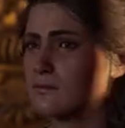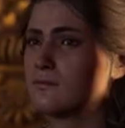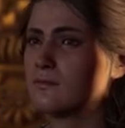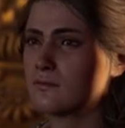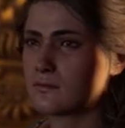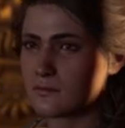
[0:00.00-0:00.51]

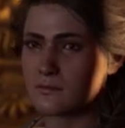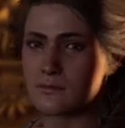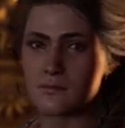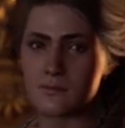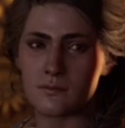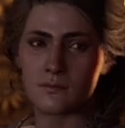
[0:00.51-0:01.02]

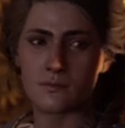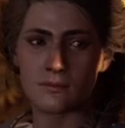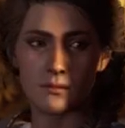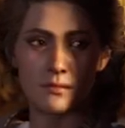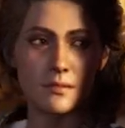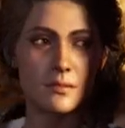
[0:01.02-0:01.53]

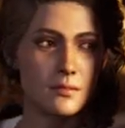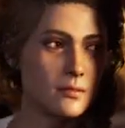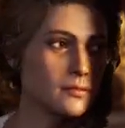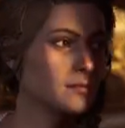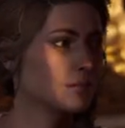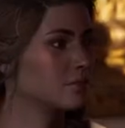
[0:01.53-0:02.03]

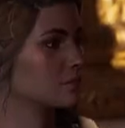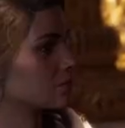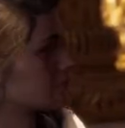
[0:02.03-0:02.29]
(silence)